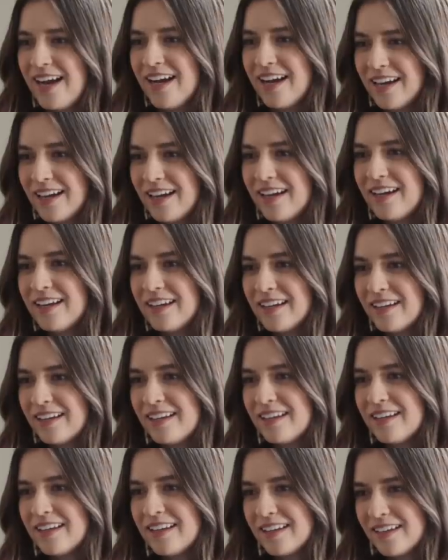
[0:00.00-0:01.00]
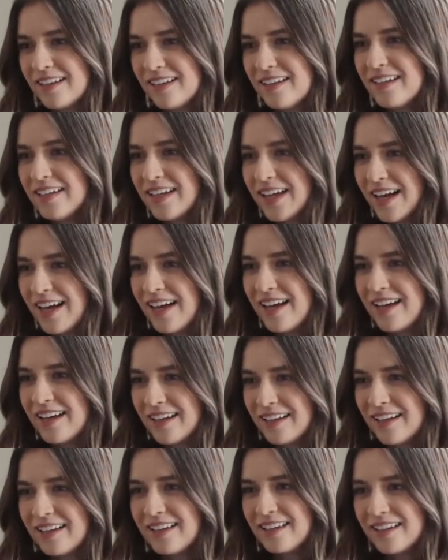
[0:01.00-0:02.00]
You know, and the history of it. Yeah.
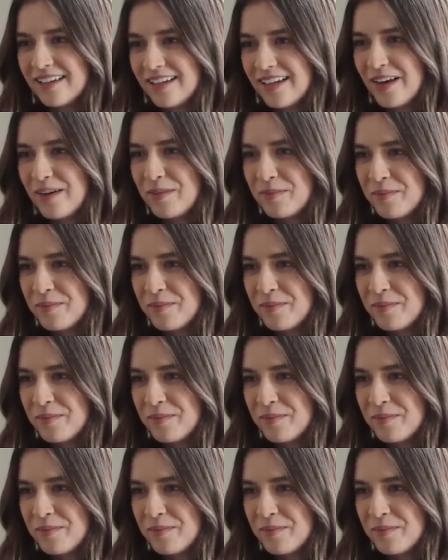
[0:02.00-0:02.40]
Yeah.